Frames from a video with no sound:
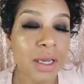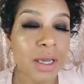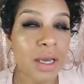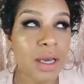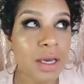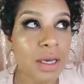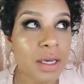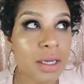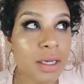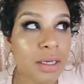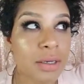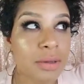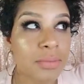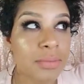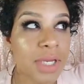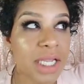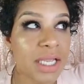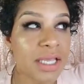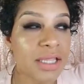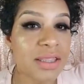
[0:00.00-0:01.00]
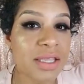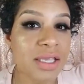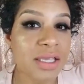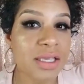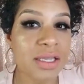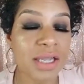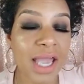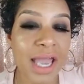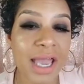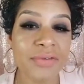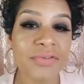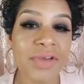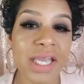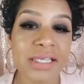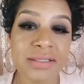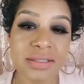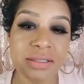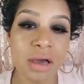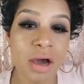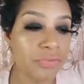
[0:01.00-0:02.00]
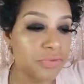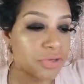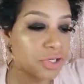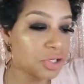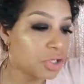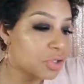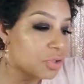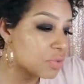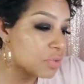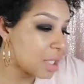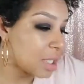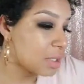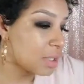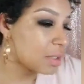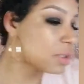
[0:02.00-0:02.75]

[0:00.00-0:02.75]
and then have a soft nude color.